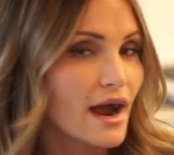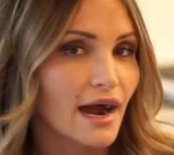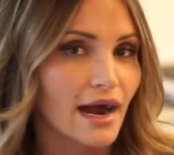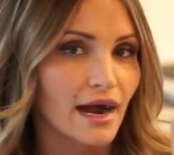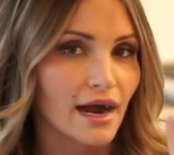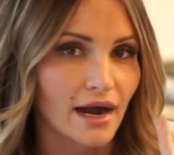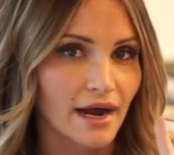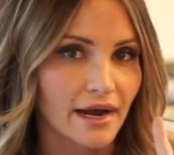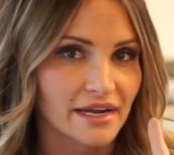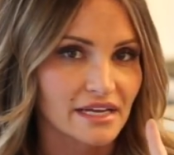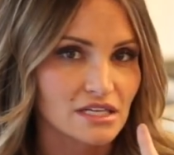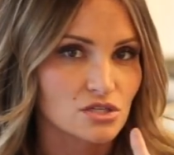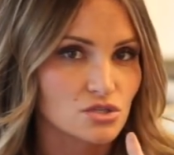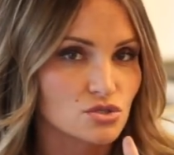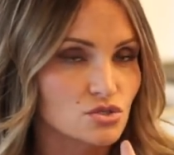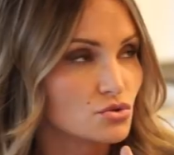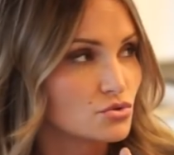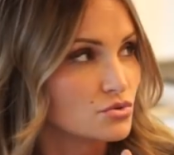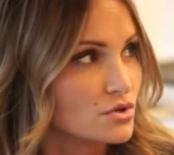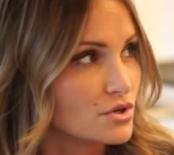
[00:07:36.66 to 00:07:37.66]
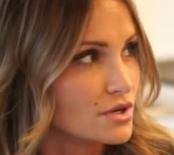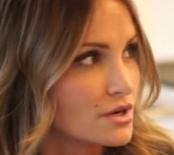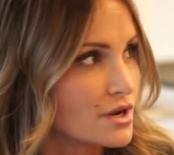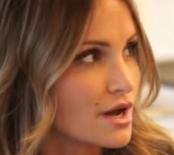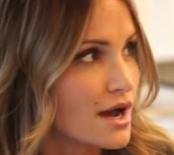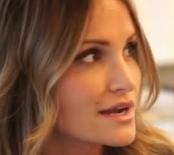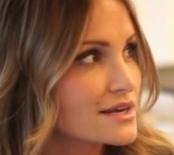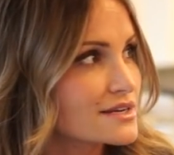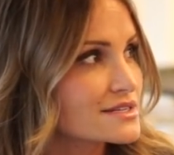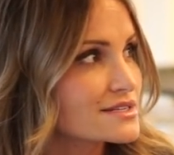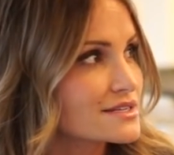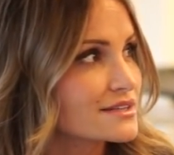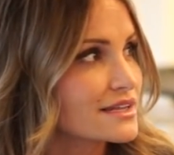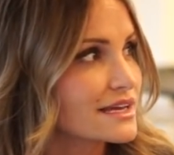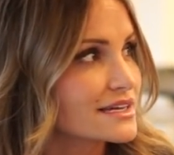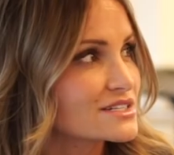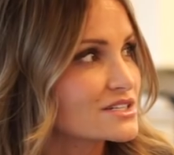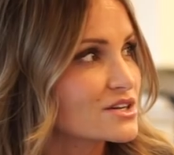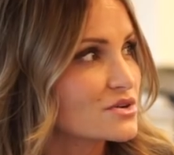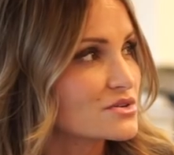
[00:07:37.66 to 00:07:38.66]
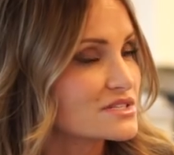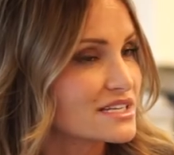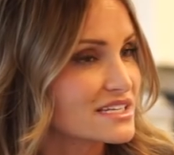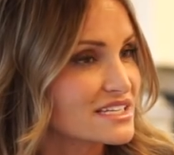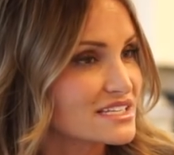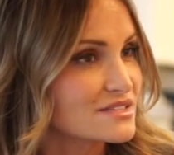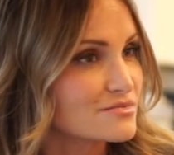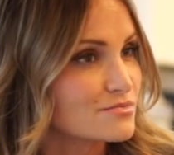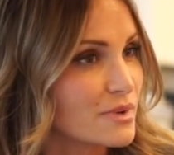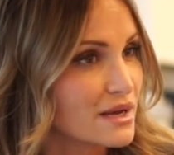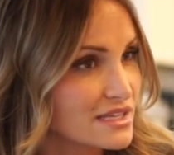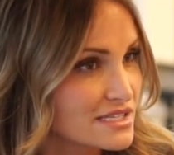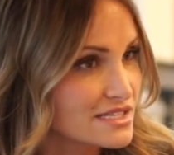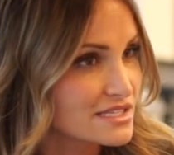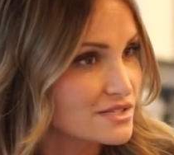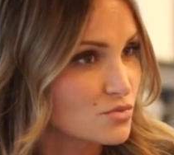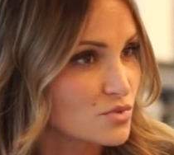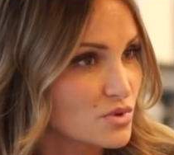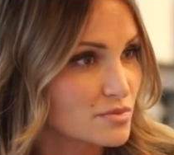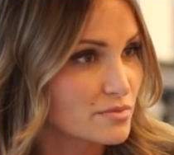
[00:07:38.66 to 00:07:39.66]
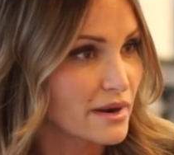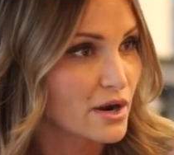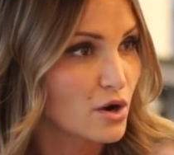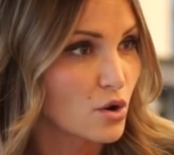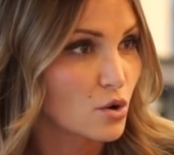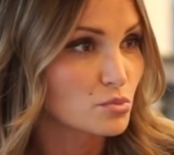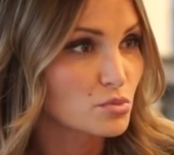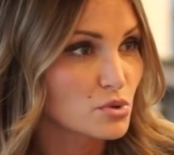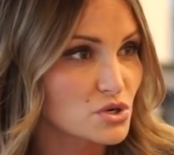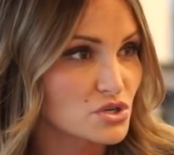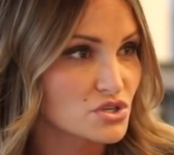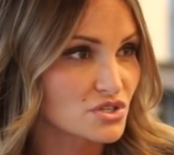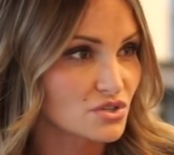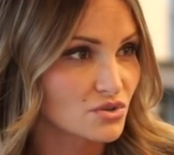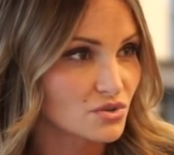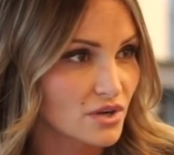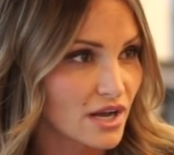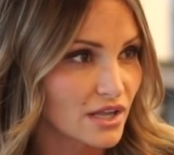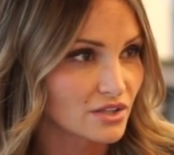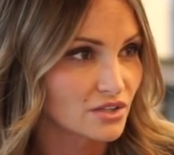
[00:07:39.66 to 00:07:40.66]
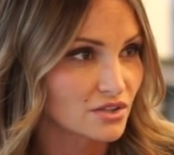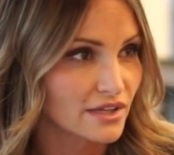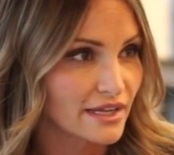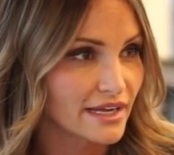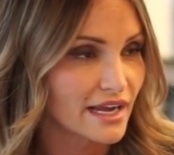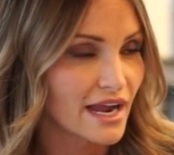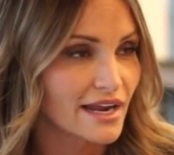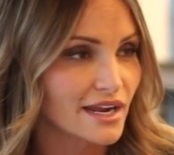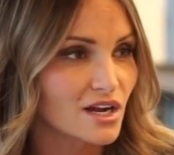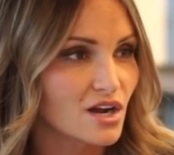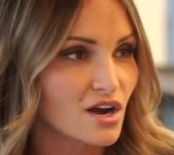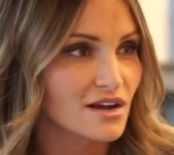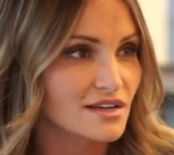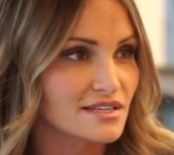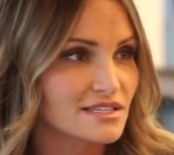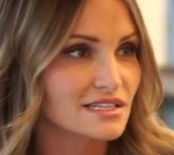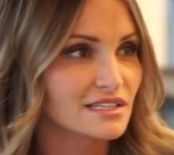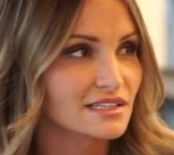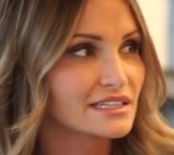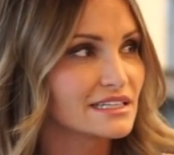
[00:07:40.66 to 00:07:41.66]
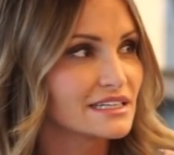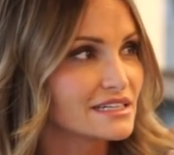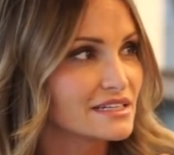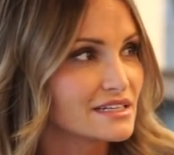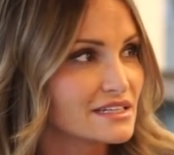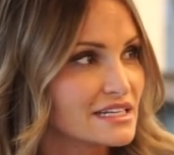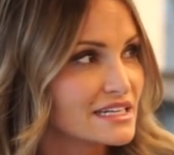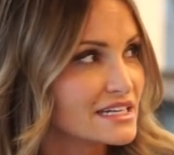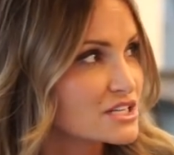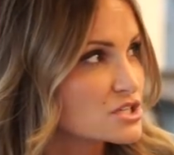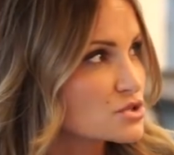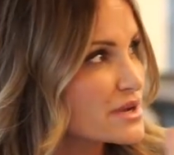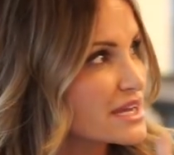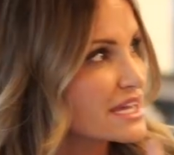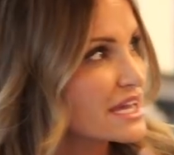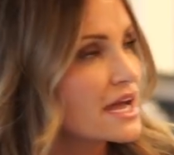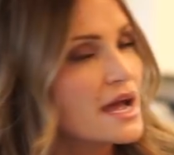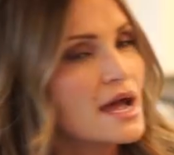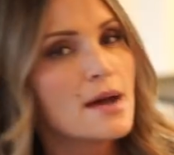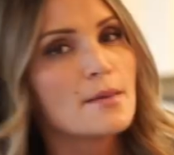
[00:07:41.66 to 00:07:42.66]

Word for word: I do not like to go 6 months with my own personal color. Like, I constantly need a tweak.